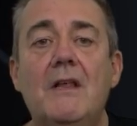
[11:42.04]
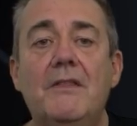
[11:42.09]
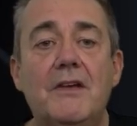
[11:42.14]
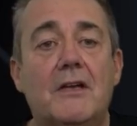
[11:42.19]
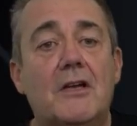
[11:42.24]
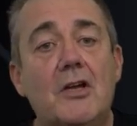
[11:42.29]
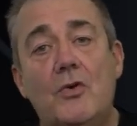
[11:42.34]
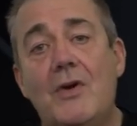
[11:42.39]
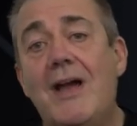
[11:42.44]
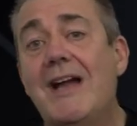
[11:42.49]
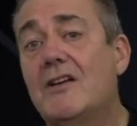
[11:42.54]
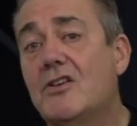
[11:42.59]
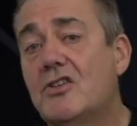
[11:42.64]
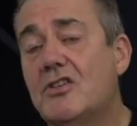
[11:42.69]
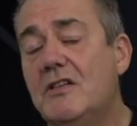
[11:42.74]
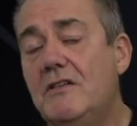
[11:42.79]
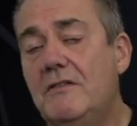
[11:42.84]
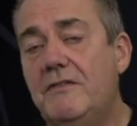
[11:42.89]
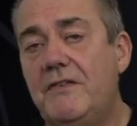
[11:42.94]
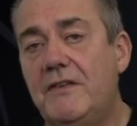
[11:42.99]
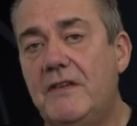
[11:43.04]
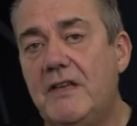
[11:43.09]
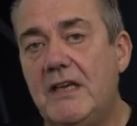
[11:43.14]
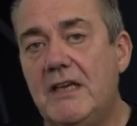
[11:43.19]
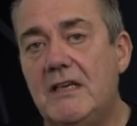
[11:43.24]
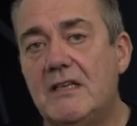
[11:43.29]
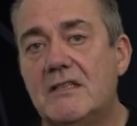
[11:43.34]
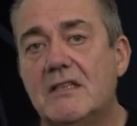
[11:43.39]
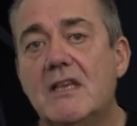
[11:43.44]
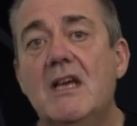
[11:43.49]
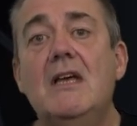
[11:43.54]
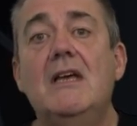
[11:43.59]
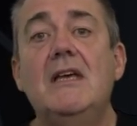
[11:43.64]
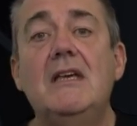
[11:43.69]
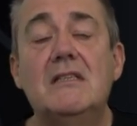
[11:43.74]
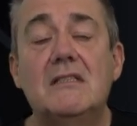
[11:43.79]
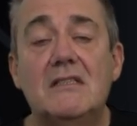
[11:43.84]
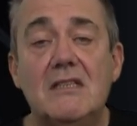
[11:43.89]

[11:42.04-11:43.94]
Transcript: The correction for this is